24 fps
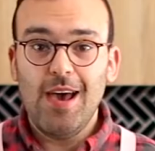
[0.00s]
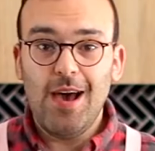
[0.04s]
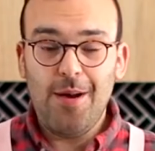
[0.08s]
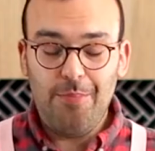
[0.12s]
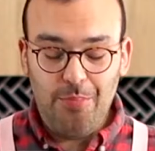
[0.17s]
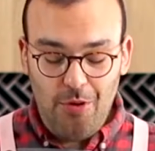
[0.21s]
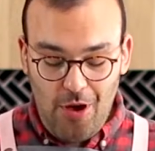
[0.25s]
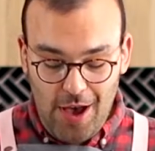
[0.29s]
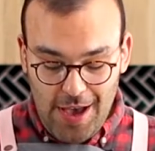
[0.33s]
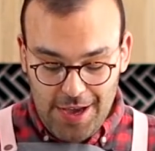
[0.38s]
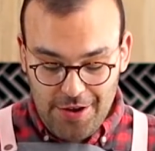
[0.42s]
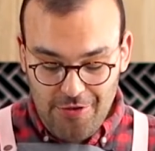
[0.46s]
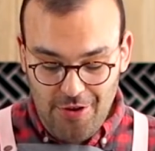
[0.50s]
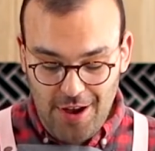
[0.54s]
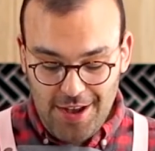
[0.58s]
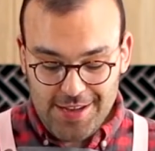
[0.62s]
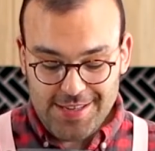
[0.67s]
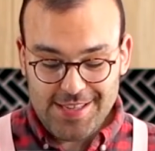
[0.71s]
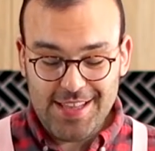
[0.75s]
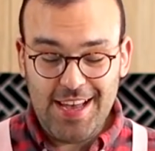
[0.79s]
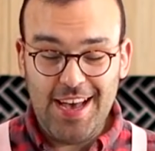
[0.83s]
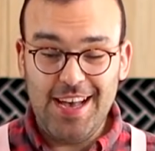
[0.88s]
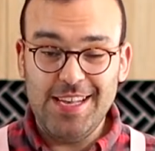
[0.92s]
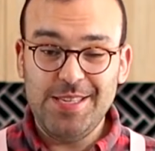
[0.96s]
Our pie
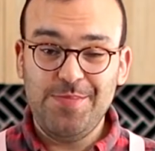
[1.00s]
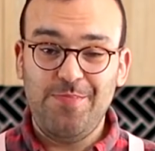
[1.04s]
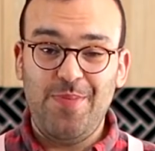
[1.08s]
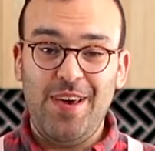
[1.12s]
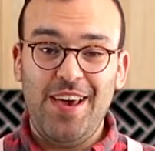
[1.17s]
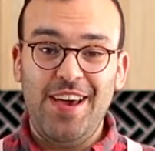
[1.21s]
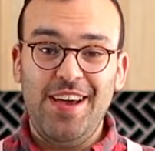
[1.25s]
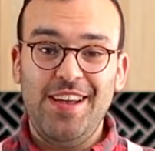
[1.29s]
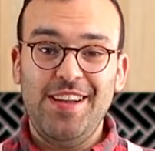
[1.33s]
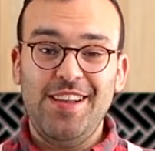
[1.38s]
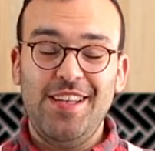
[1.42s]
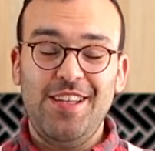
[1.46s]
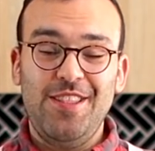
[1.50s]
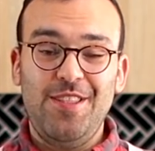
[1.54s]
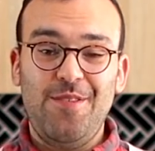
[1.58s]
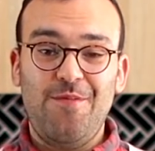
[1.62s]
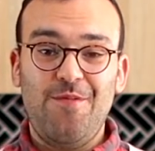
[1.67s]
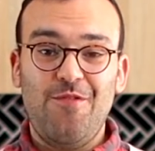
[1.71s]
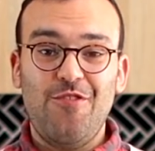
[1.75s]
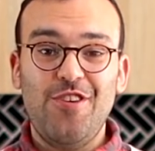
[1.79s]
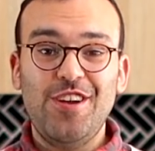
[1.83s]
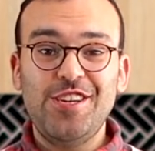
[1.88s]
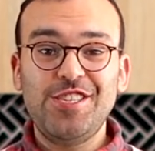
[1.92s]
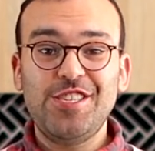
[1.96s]
crust has been in the
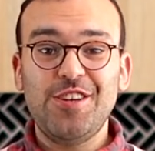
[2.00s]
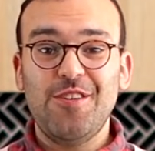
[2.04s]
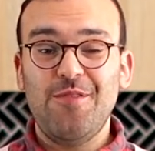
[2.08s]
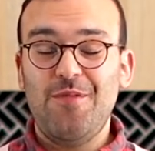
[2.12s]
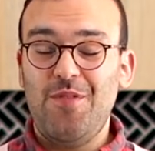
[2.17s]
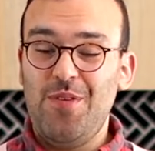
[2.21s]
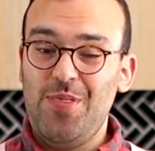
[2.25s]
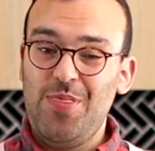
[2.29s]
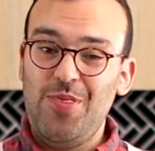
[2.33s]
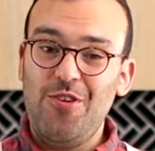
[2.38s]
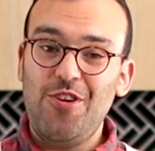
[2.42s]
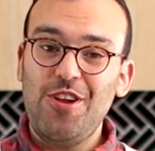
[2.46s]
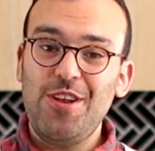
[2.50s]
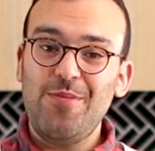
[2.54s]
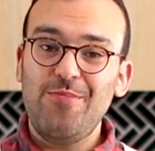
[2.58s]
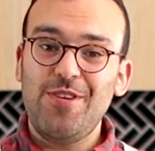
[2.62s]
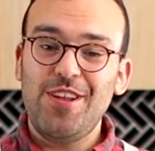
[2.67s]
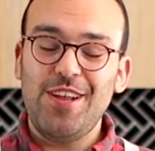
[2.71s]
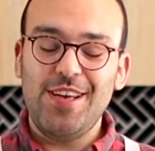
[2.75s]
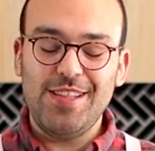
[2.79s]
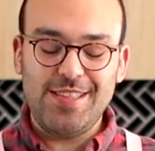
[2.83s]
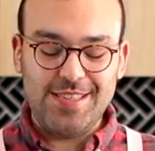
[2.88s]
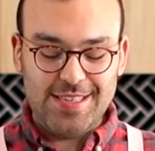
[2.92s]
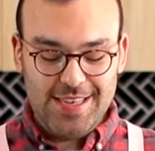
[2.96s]
fridge for 30
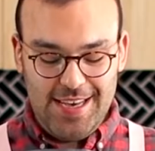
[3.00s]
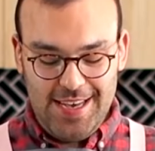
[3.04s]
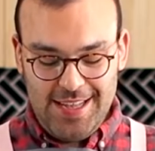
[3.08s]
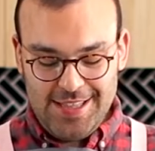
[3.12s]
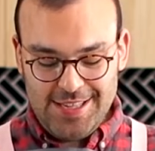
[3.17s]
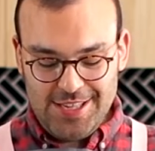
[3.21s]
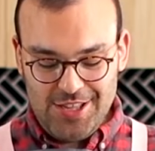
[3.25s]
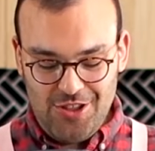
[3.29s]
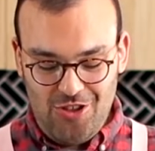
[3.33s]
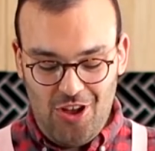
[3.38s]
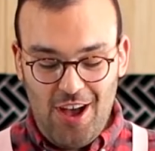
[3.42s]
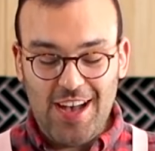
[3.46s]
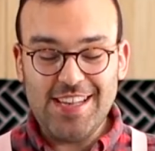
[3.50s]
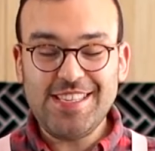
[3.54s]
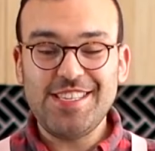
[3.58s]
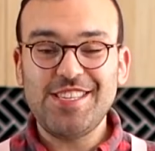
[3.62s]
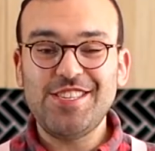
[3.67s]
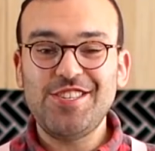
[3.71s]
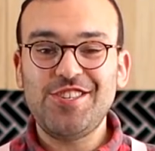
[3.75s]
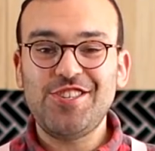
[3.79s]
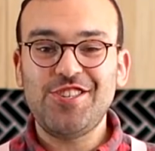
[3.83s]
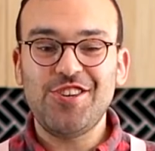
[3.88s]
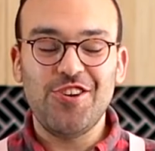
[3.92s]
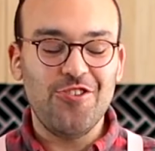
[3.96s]
minutes. It's nice
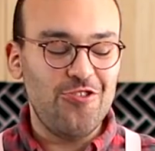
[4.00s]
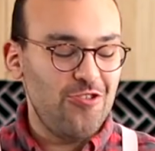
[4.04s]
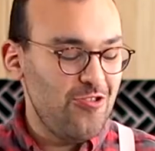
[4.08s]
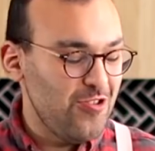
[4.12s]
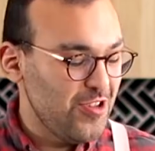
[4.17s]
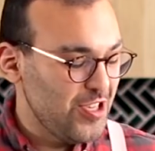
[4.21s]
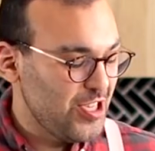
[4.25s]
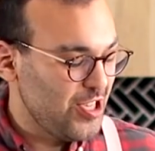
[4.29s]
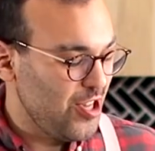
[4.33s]
and chill.